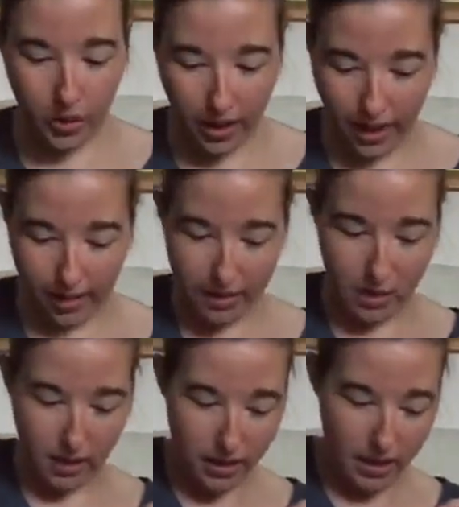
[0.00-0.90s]
Okay,
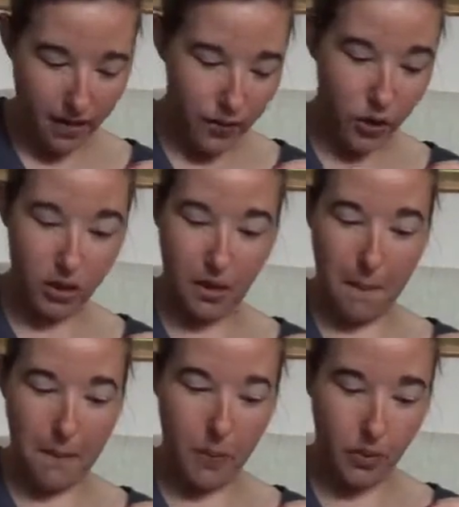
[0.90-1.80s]
so let's have a look at
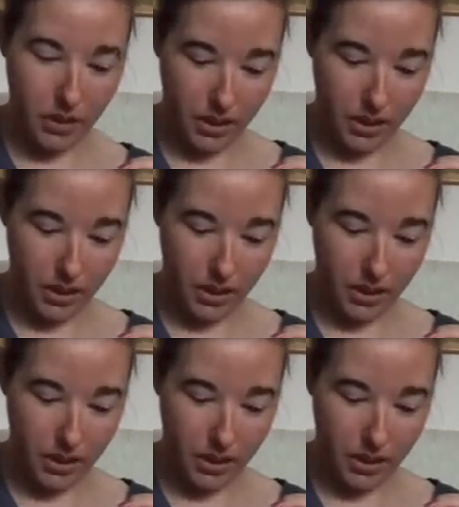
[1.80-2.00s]
the book